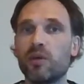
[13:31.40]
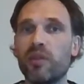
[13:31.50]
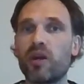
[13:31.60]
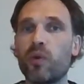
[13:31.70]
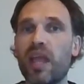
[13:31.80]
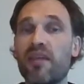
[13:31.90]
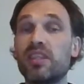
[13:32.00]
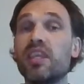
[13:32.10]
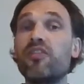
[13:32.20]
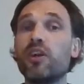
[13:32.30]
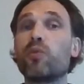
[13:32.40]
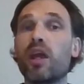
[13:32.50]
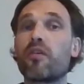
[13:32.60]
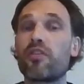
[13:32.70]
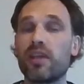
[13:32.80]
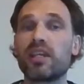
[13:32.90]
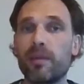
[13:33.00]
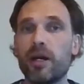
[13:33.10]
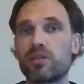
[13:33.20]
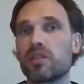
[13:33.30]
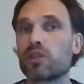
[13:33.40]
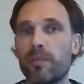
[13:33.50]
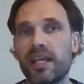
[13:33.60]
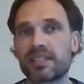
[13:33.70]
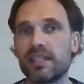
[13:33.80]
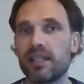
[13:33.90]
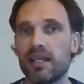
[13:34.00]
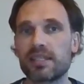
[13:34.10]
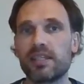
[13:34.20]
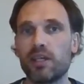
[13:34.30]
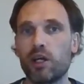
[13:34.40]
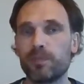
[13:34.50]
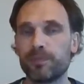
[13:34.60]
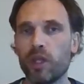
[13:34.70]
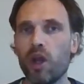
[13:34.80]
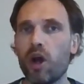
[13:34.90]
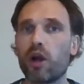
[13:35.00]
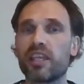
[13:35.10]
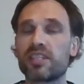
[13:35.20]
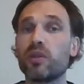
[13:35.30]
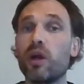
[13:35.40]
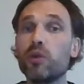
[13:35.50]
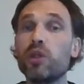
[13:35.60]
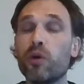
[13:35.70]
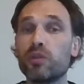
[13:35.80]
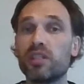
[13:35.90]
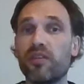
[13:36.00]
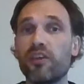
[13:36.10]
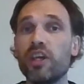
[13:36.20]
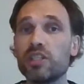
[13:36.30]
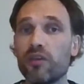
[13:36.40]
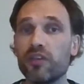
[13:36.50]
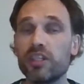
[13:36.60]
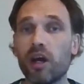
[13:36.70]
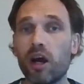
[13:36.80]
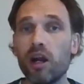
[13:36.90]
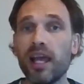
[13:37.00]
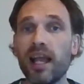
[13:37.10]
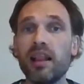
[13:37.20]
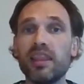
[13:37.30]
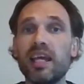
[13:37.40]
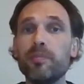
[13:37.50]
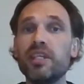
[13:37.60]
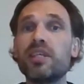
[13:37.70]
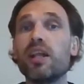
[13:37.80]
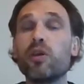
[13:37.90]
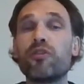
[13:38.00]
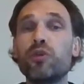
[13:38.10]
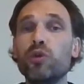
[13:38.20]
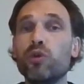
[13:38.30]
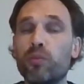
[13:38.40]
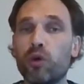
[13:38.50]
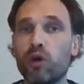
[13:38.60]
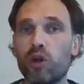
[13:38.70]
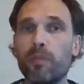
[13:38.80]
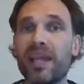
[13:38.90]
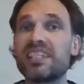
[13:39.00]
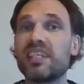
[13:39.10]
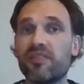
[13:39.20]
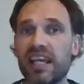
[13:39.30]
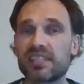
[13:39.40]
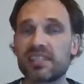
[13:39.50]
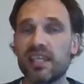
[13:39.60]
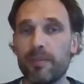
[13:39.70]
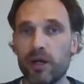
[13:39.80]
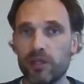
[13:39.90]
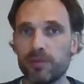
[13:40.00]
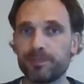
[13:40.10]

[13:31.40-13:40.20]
that we have a different way of thinking about this complexity class ETR. Okay, so now you know the definition of ETR. Let me tell you a few more basic facts about it.